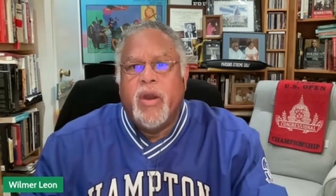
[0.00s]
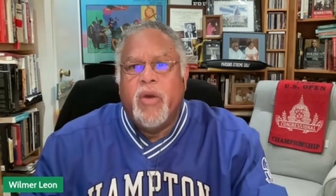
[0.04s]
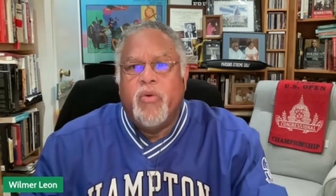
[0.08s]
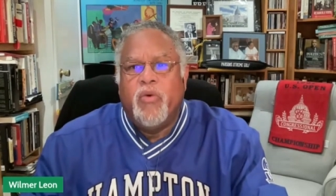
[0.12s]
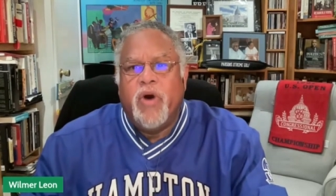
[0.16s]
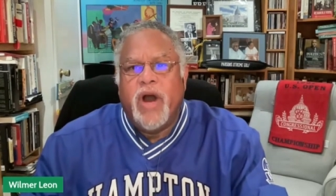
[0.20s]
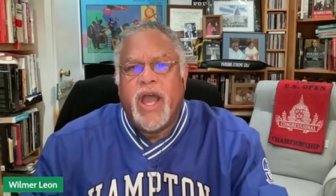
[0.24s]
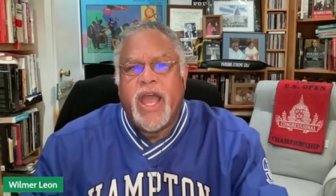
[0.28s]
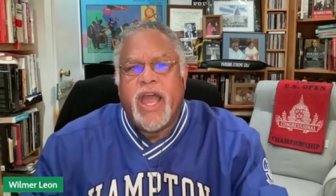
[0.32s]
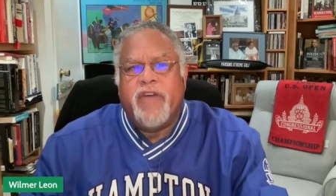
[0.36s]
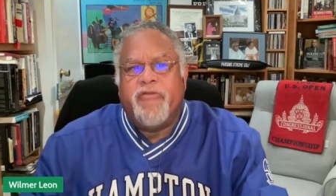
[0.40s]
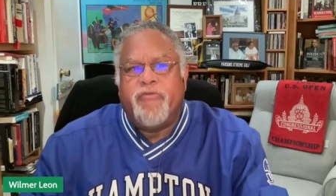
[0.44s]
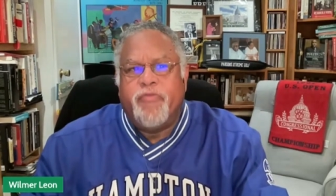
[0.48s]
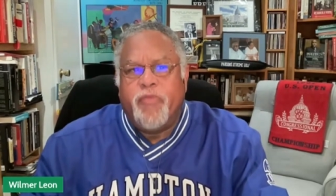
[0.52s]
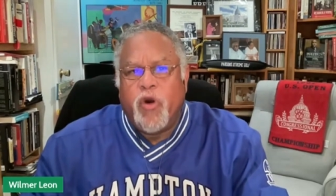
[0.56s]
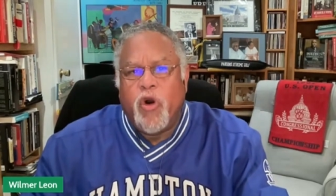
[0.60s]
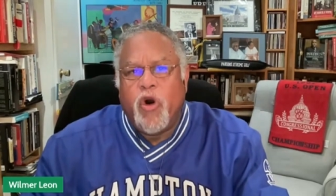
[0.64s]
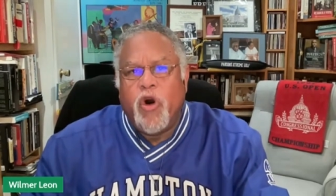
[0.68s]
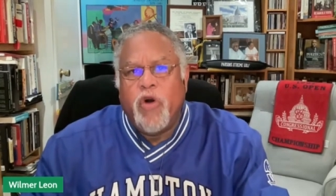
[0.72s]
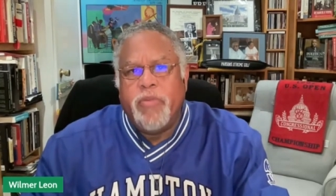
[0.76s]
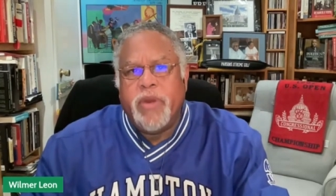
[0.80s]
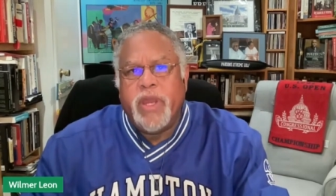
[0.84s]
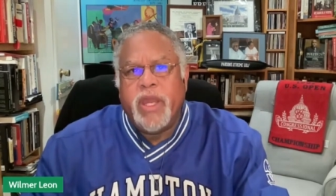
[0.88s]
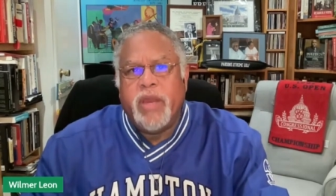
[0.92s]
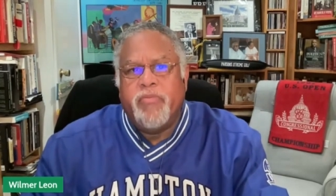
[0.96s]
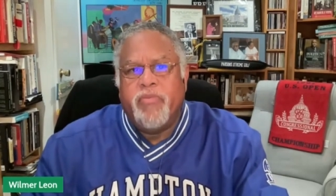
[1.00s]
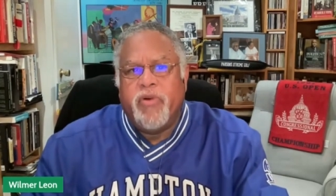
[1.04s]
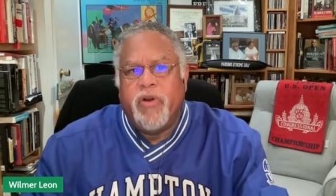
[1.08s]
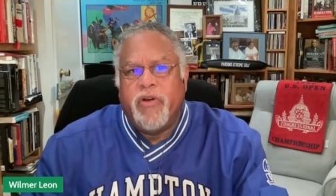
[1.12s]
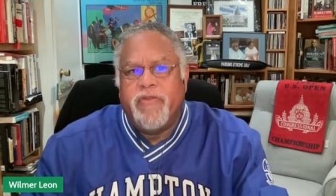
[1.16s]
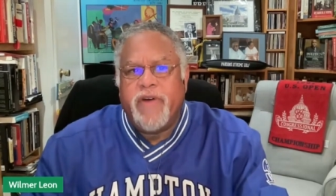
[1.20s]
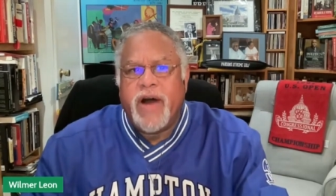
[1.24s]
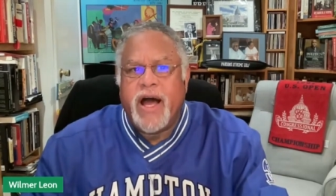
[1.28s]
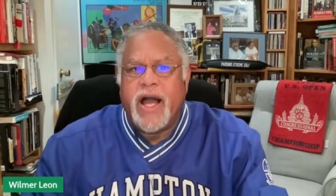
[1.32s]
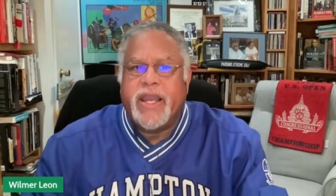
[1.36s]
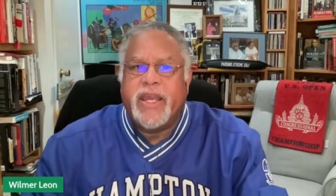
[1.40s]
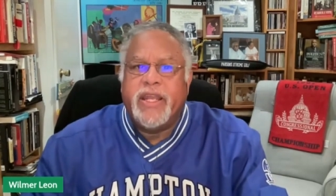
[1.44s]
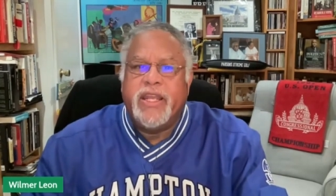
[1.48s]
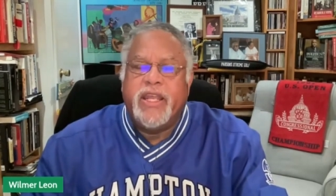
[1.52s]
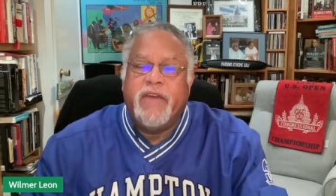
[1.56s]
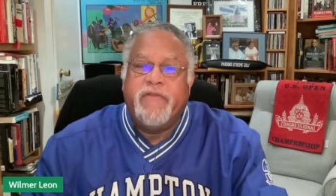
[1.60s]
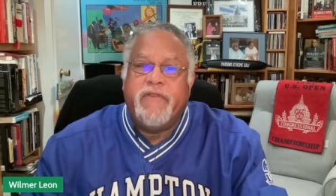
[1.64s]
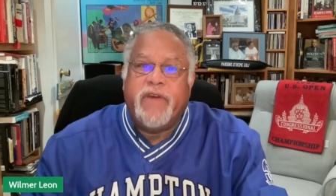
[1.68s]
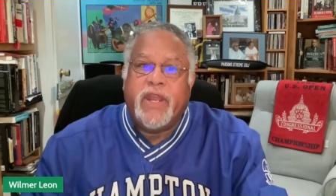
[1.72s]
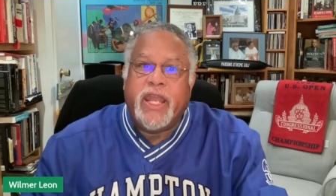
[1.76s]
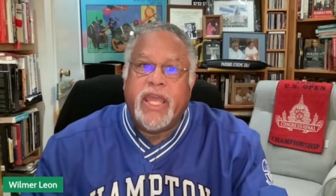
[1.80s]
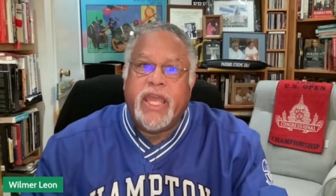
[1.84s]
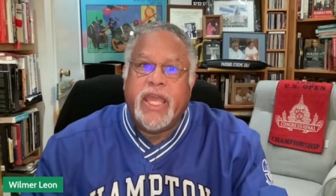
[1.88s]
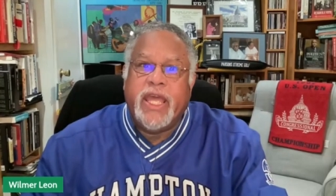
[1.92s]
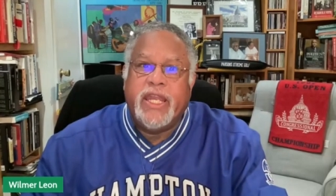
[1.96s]
We'll have probing, provocative,
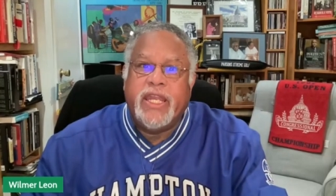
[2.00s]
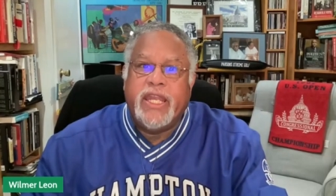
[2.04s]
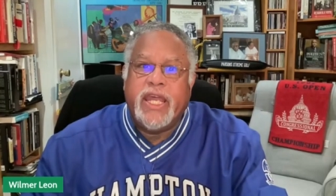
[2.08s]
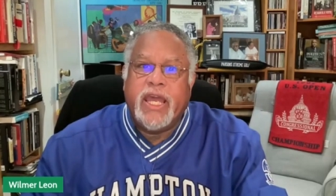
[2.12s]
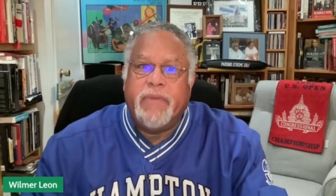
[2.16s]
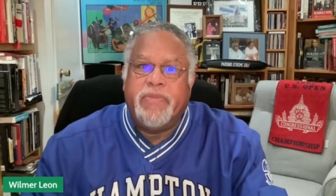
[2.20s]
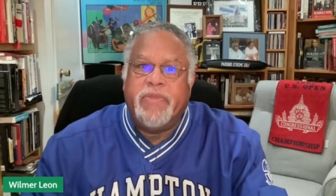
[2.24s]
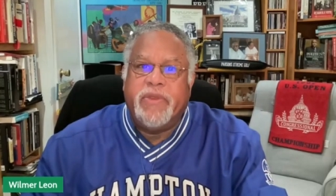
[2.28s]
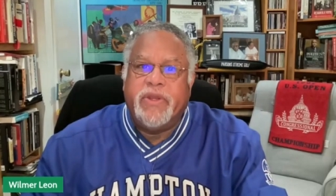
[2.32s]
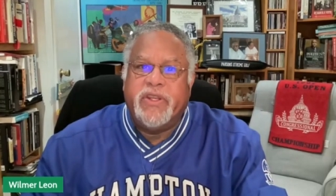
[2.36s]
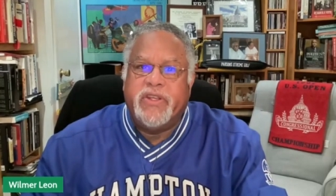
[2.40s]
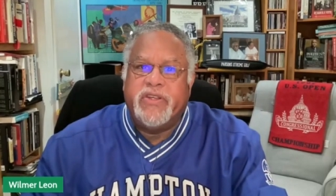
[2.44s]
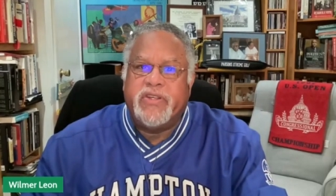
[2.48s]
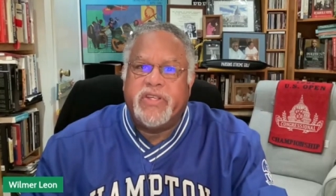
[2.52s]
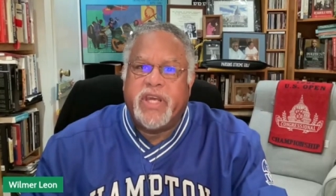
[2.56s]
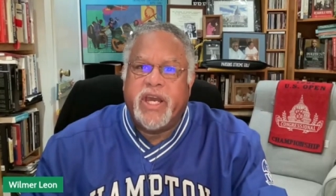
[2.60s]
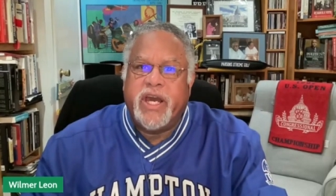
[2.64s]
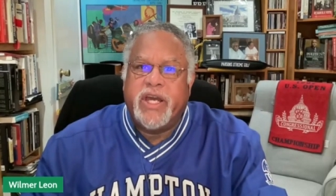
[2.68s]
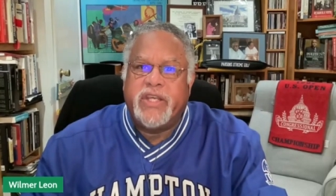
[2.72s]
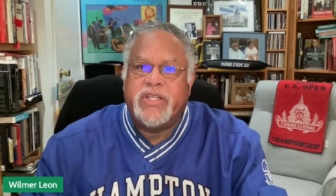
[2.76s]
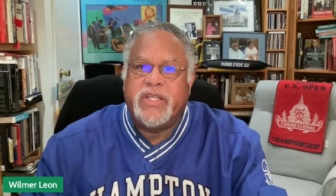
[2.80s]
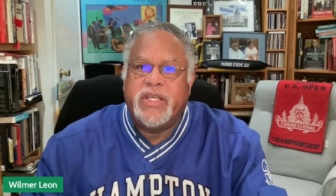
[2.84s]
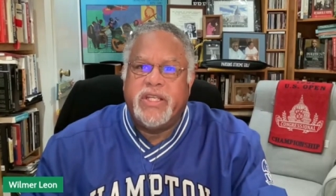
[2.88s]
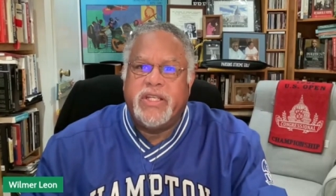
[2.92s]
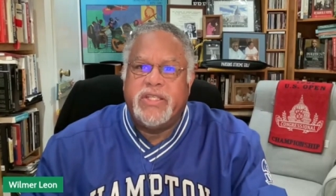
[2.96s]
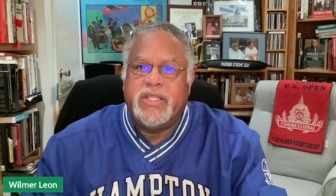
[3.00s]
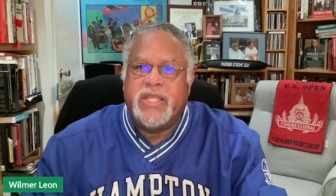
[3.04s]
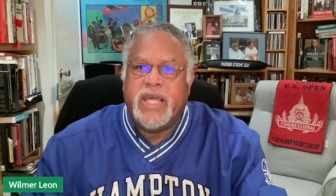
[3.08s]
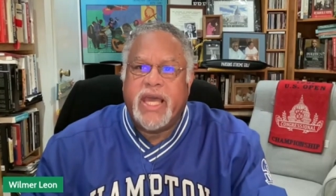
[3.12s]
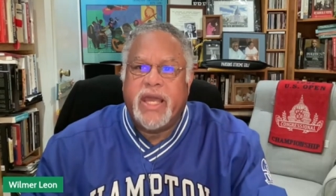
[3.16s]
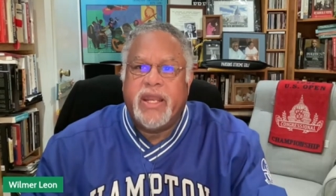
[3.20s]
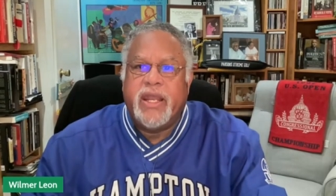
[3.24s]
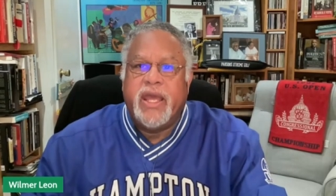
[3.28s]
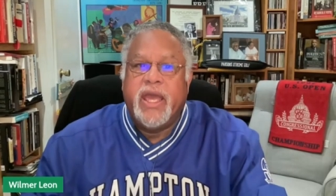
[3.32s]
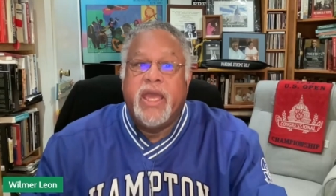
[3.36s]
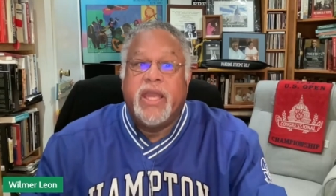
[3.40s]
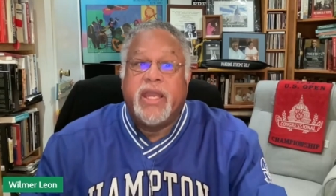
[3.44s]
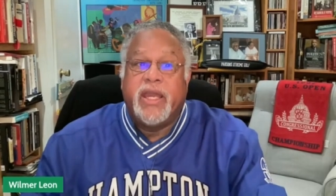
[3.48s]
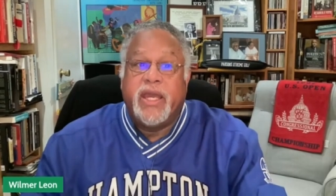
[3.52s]
and in depth discussions that